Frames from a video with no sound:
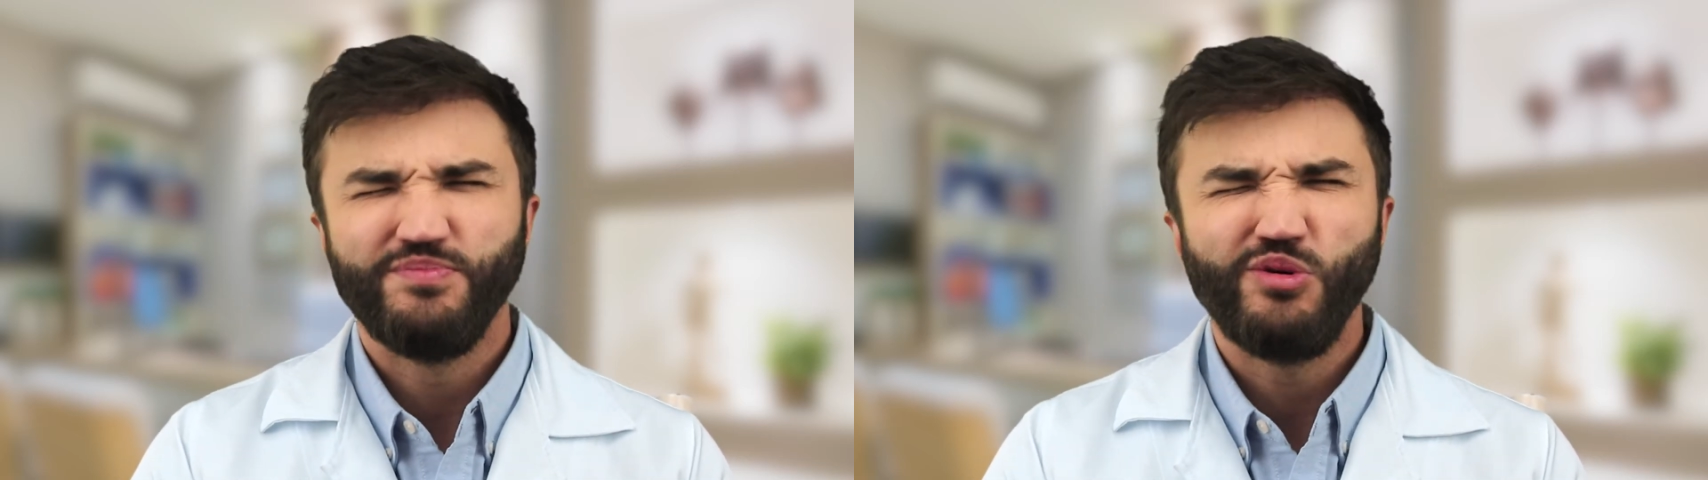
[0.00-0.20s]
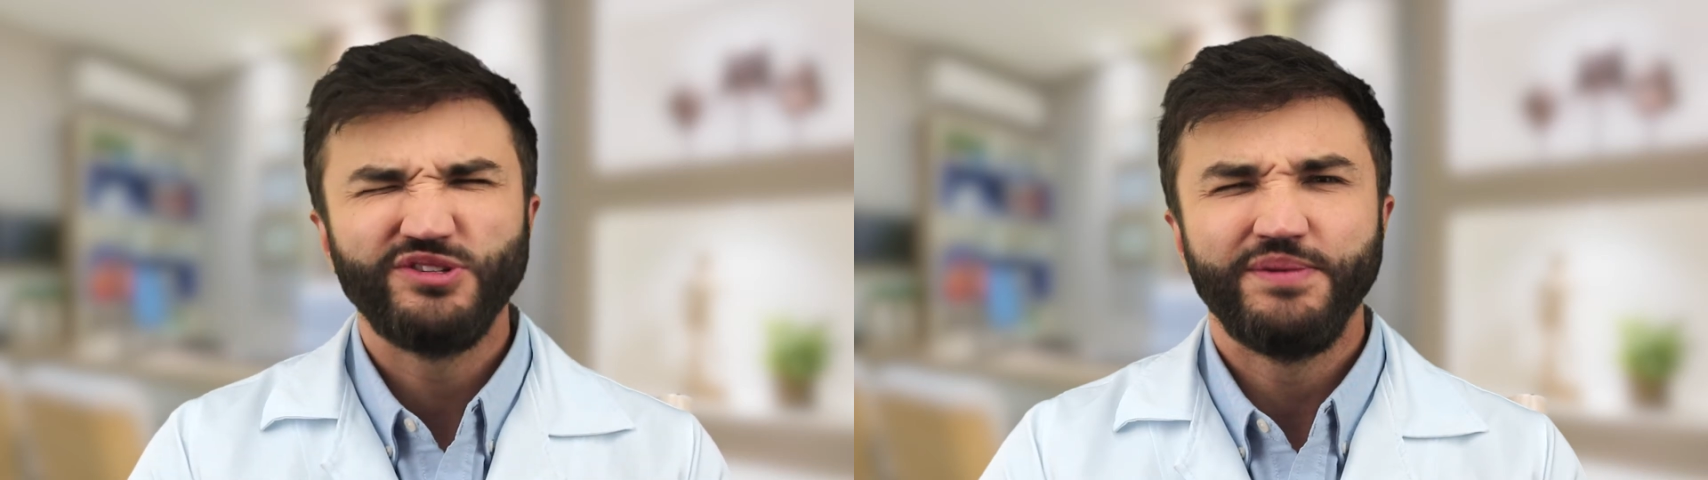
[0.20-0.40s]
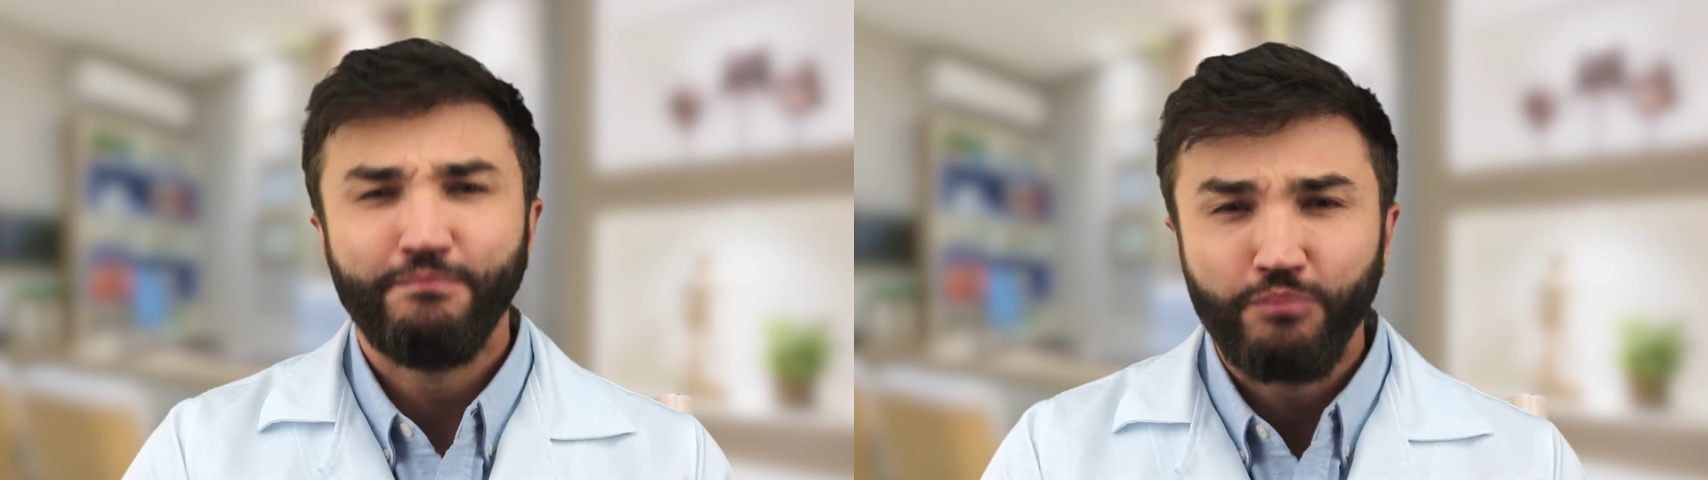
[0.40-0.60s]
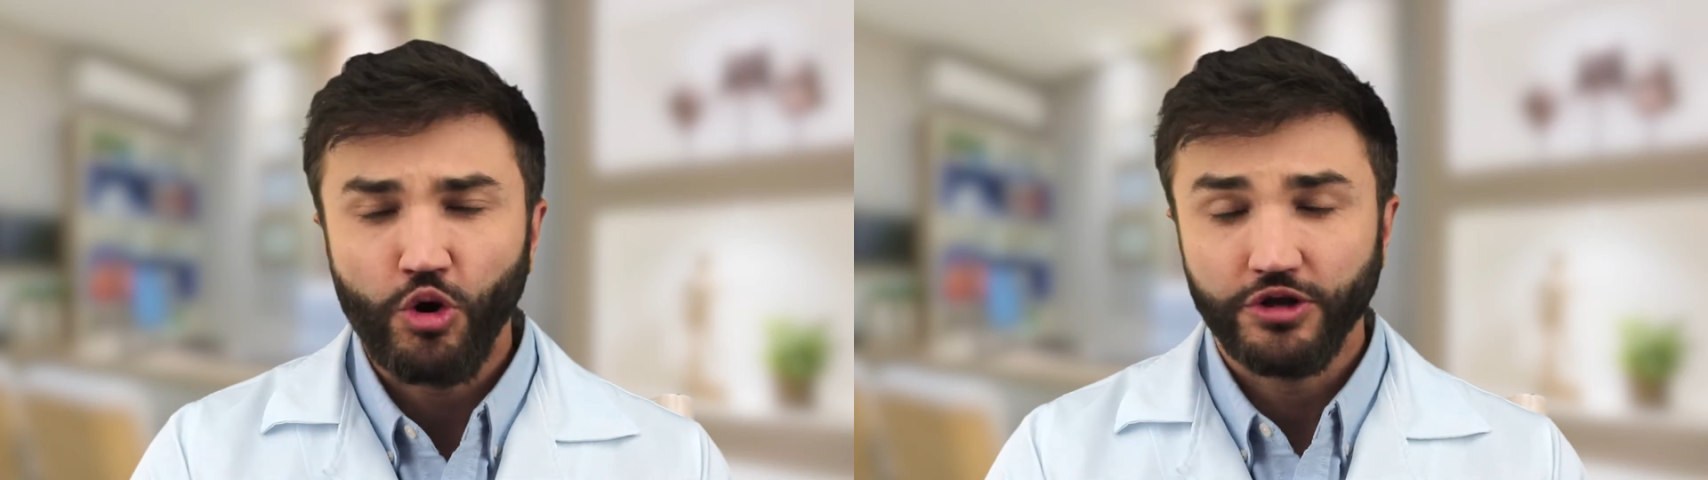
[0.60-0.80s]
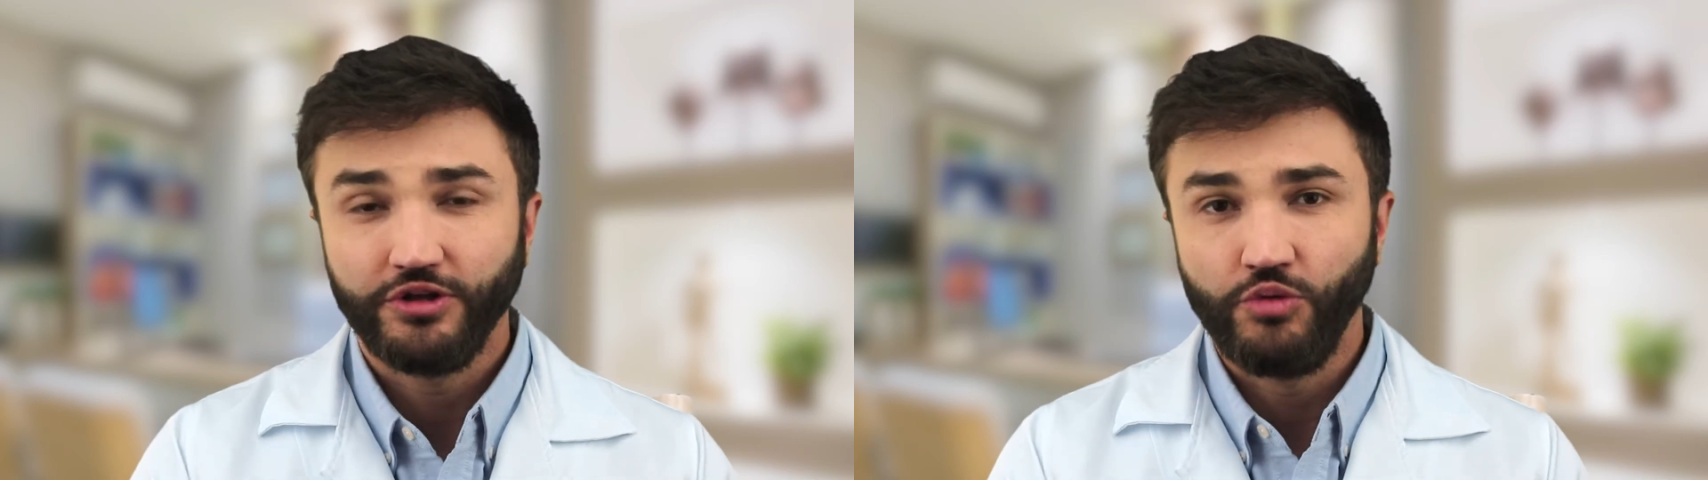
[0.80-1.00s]
most
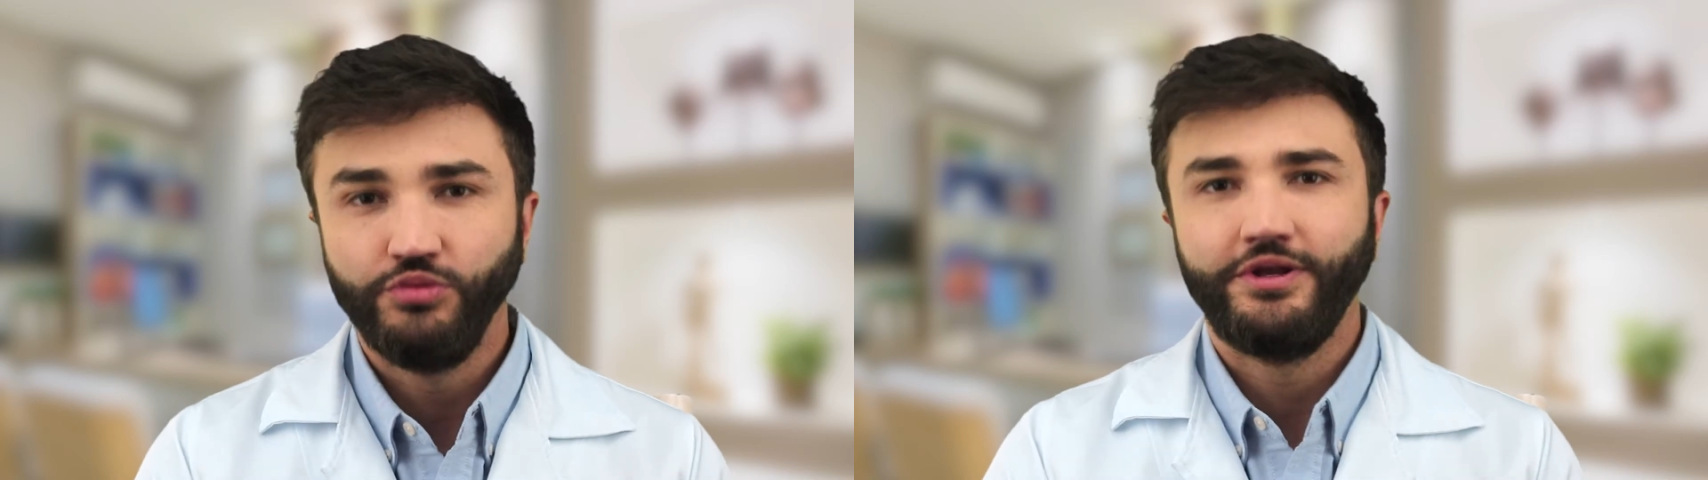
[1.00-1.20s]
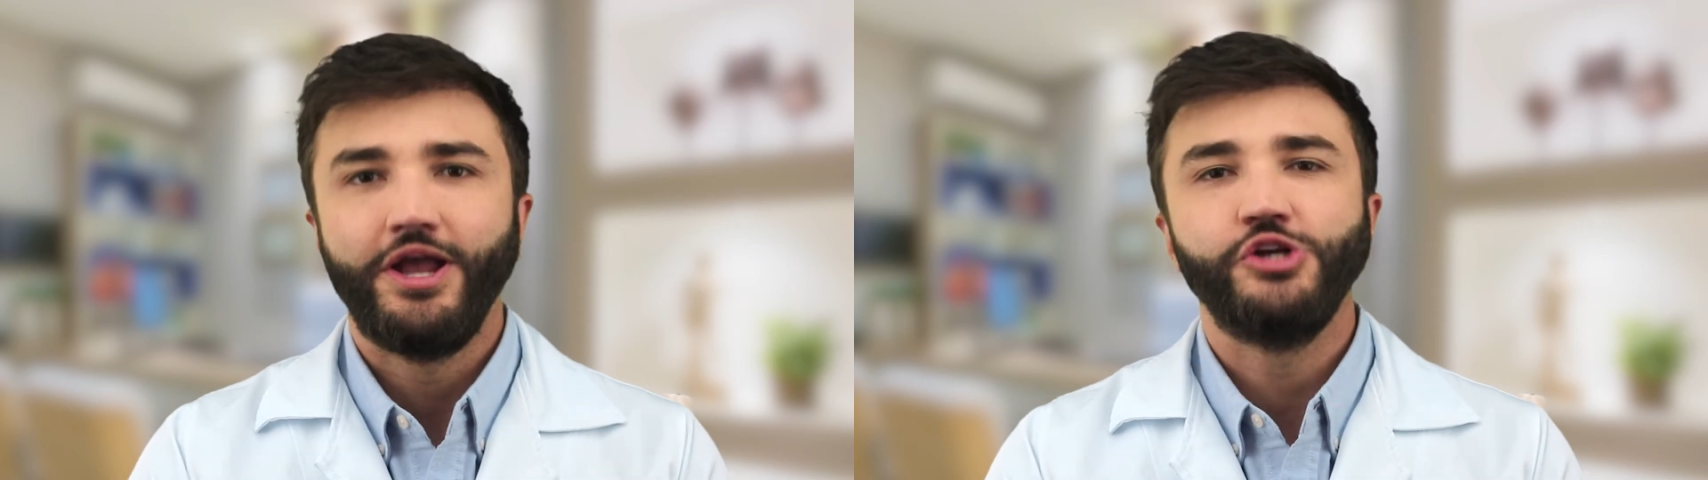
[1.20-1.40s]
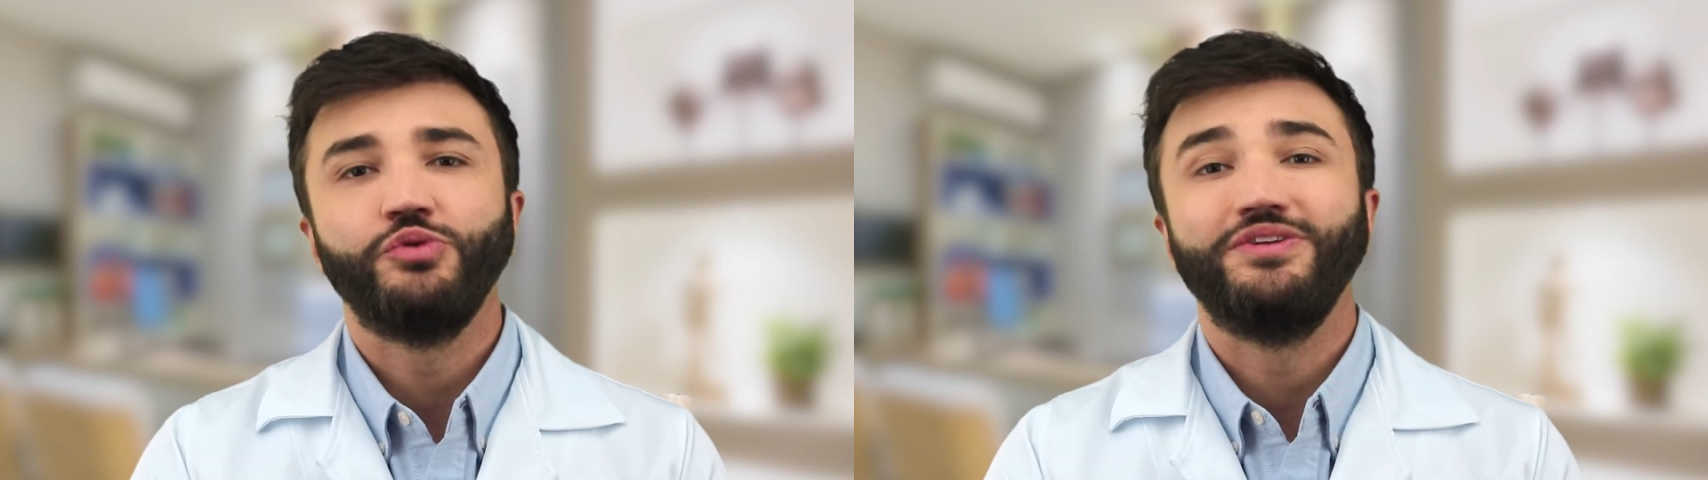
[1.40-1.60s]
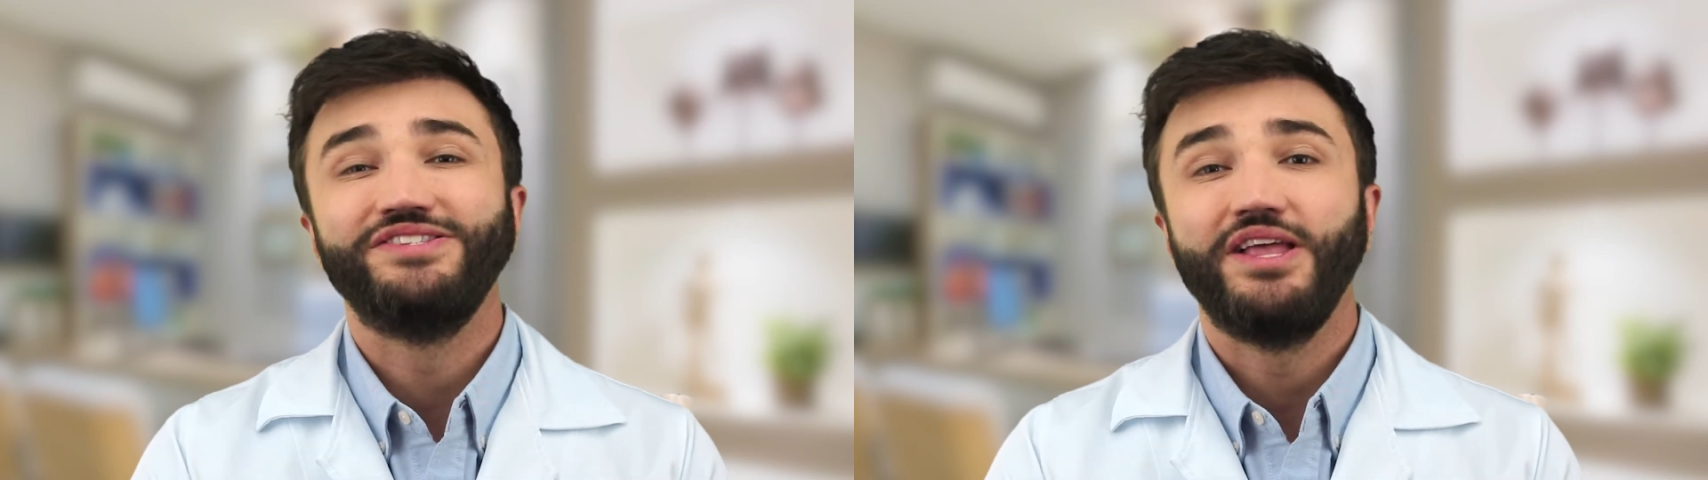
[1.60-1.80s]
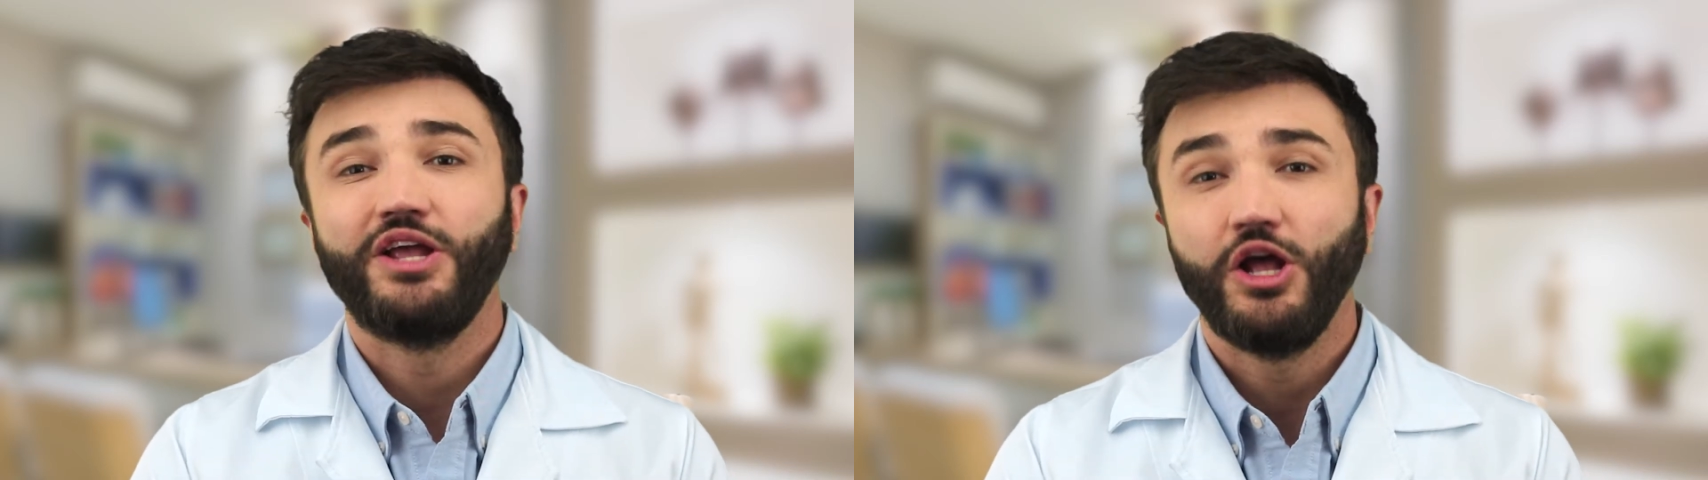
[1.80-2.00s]
important complication is the